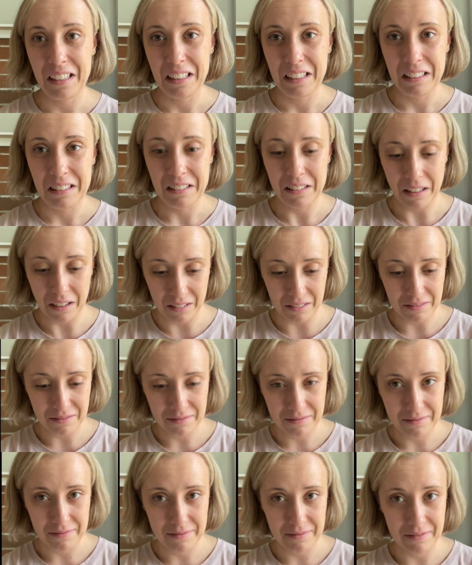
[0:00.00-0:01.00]
So
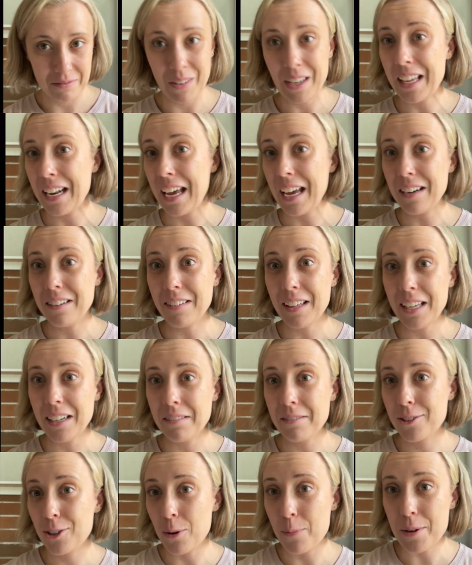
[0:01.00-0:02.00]
we can handle it.
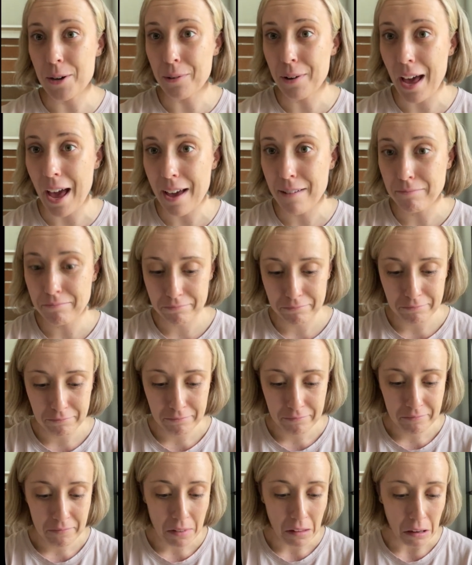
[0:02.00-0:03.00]
It's gonna be okay.
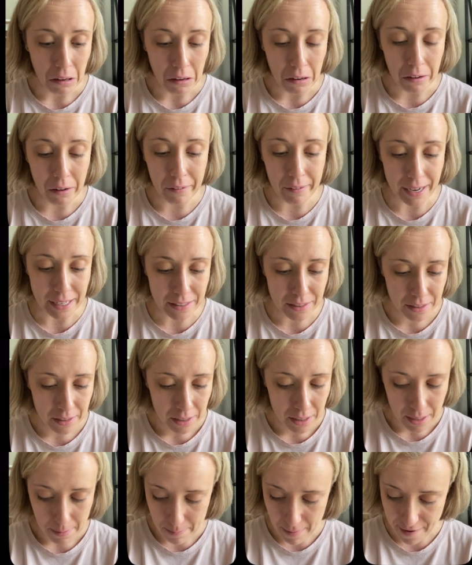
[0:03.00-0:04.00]
All right.
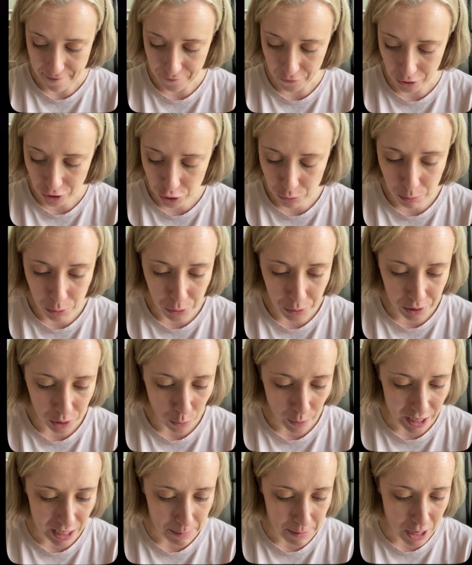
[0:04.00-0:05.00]
My first rule is
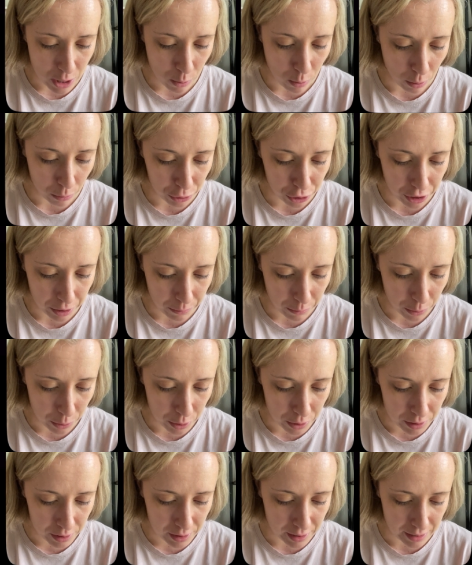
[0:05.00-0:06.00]
going to be quotient
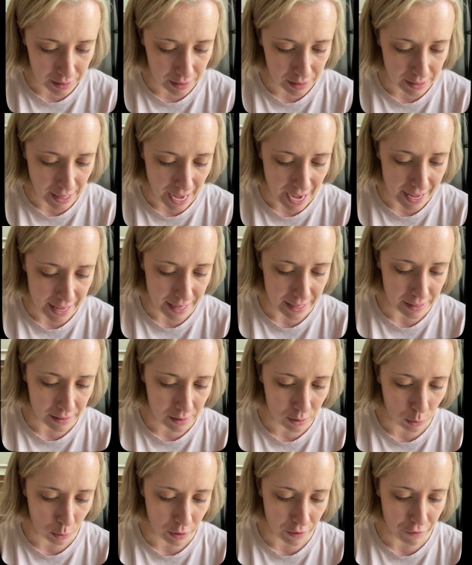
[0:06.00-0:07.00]
rule, since that is
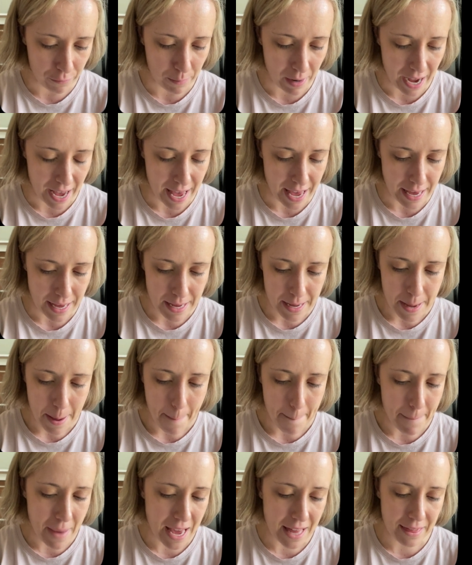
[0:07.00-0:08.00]
sort of my
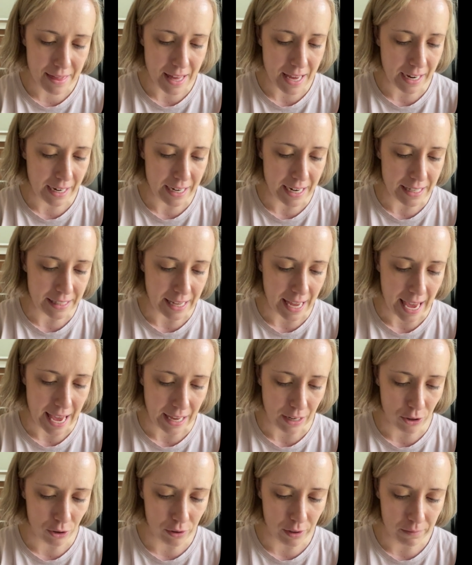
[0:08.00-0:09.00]
main thing I need to
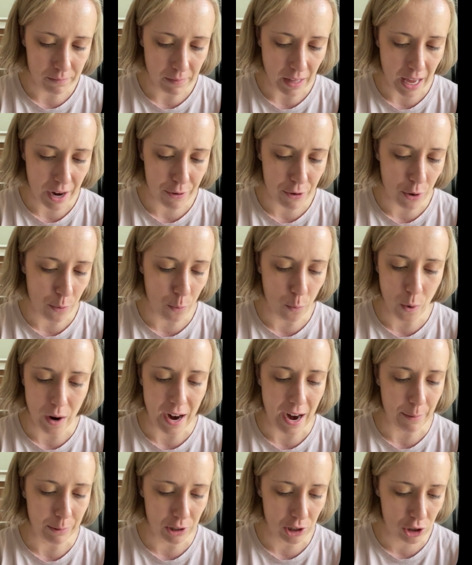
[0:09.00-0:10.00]
handle. I don't know where
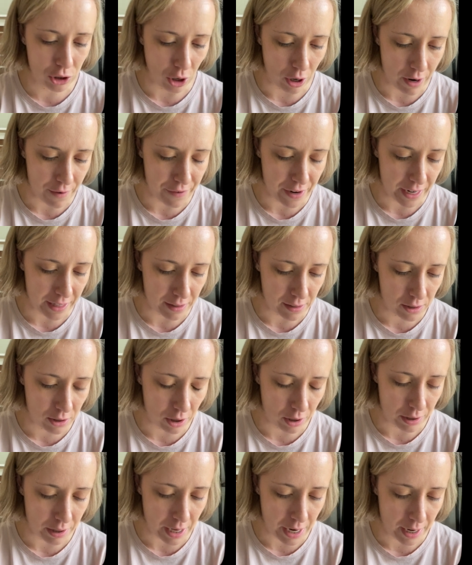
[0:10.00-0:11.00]
I would start if I didn't
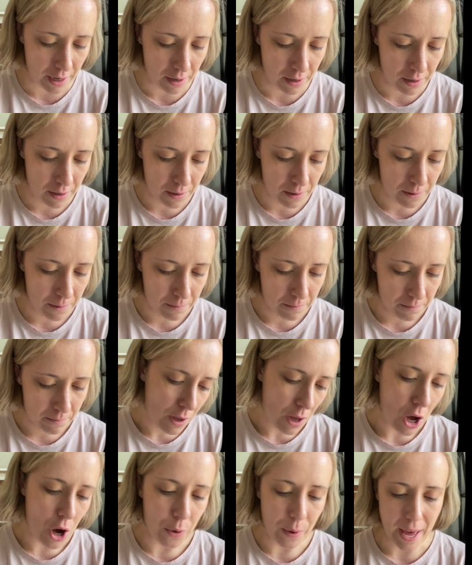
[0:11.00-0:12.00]
start there.
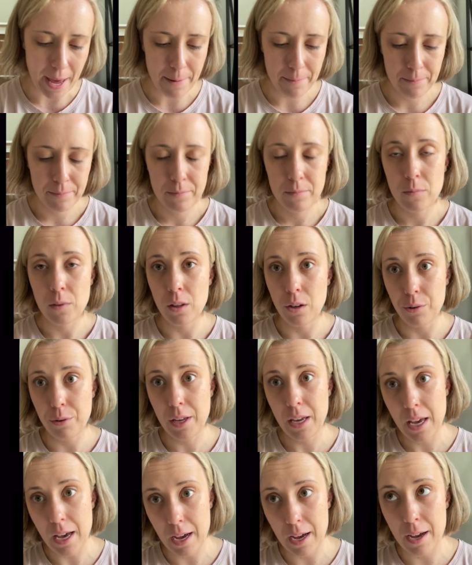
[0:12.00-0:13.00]
Okay, low
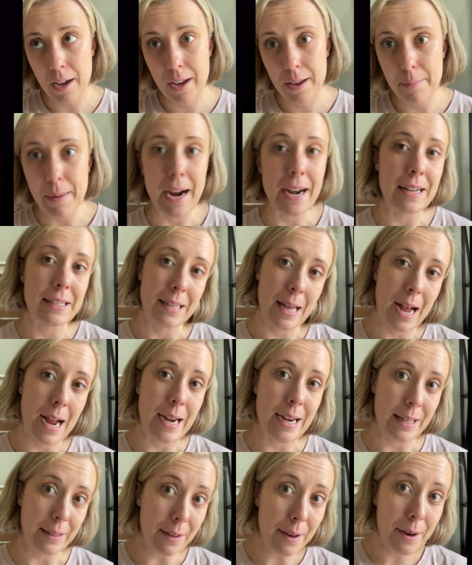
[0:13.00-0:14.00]
d high minus high
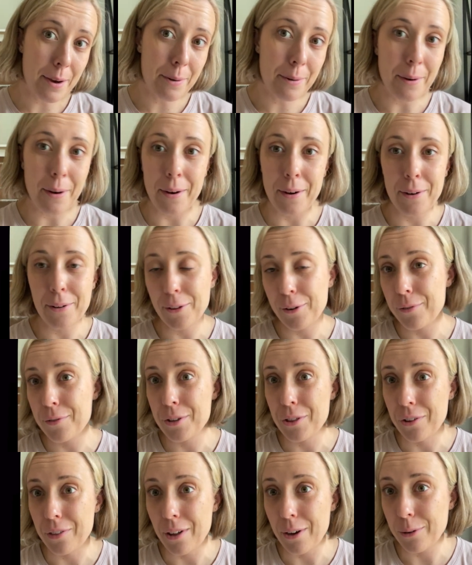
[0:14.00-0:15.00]
d low all over
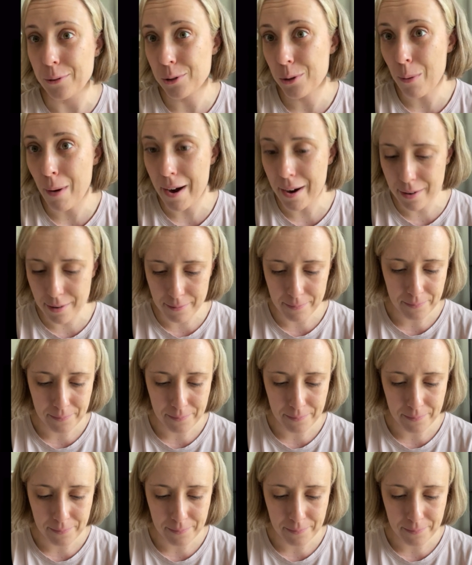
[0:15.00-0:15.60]
the low squared.